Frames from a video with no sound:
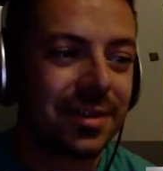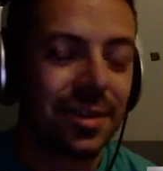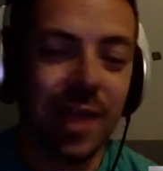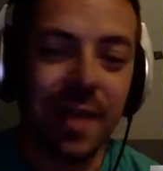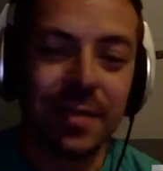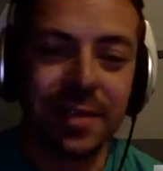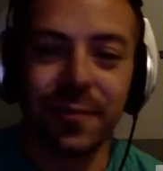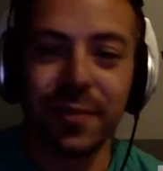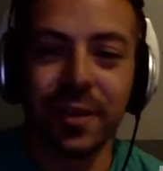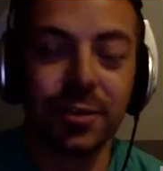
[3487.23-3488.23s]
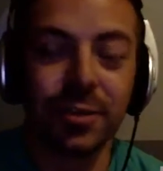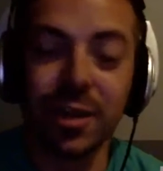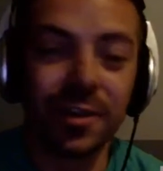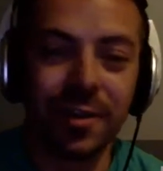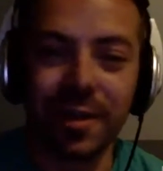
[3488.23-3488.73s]
you have stuff like Lucha
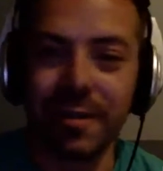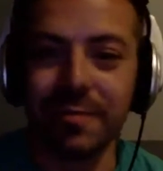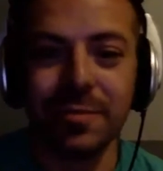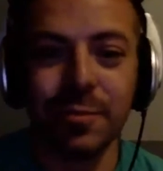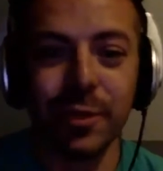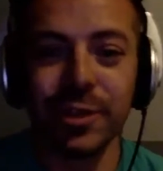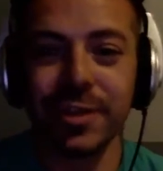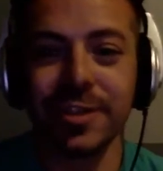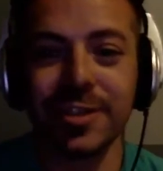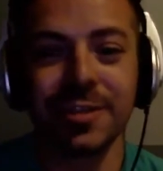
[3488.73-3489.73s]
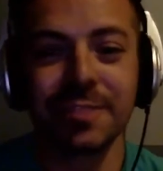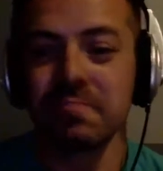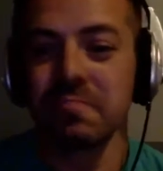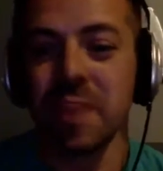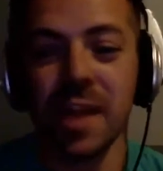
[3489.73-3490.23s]
Underground, which is
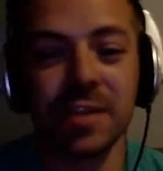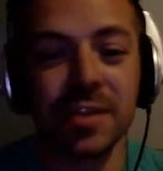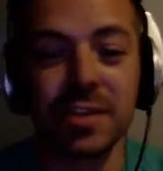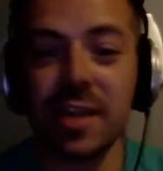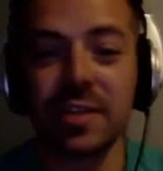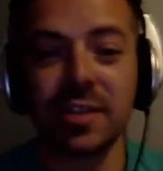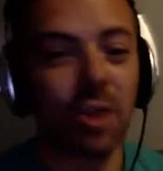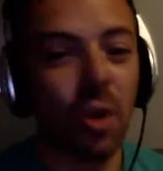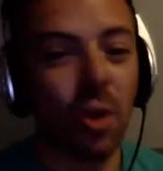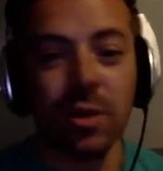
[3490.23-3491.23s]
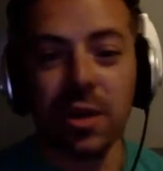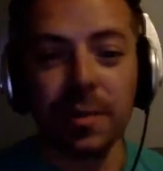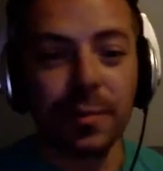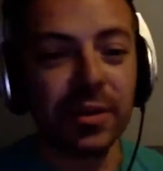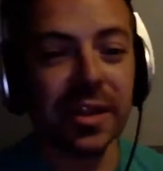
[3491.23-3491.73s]
it's its own
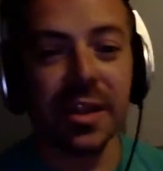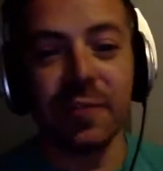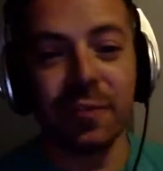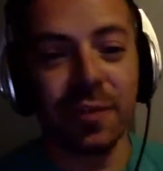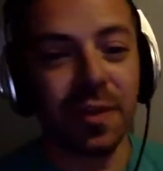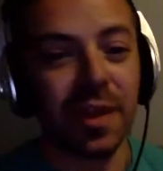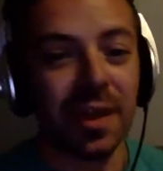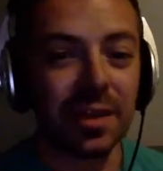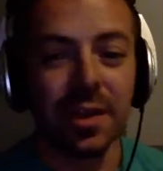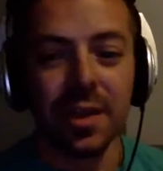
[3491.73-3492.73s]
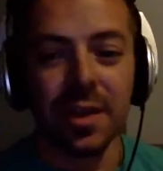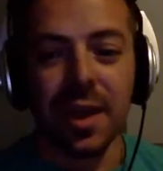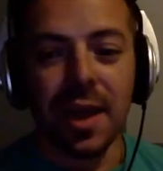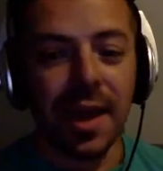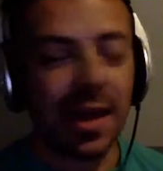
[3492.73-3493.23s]
completely different thing.
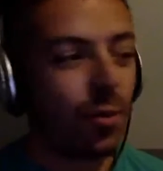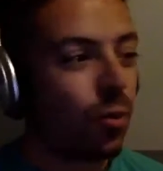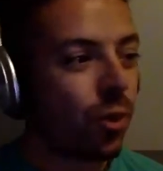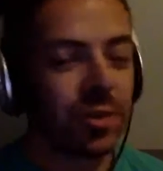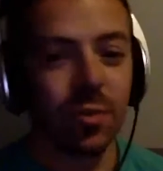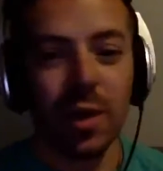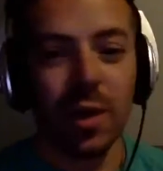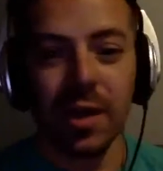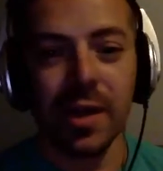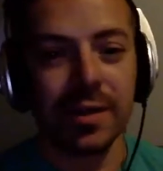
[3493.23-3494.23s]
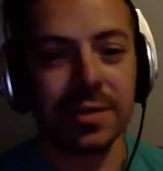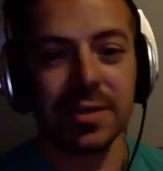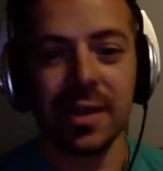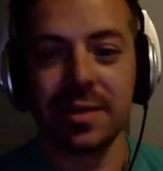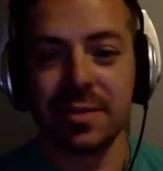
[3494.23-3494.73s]
And it works well, and
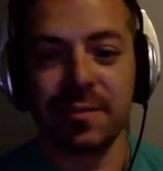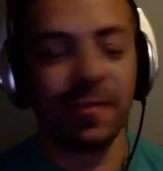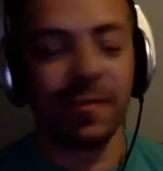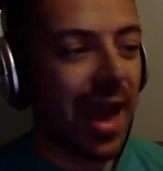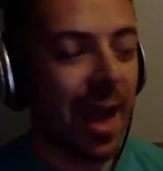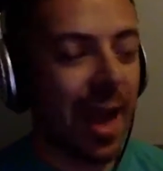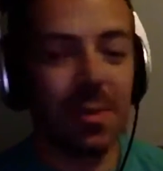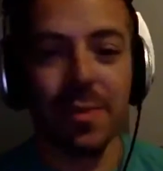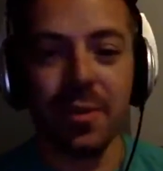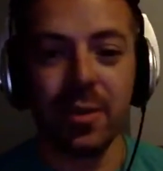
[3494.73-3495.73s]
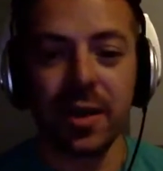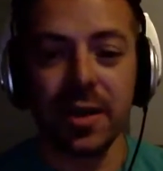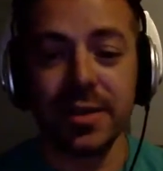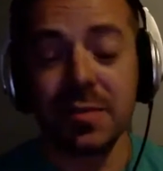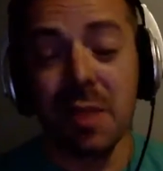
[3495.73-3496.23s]
it's happy being what it
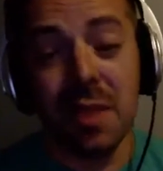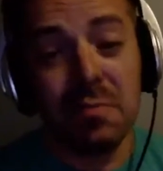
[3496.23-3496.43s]
is, and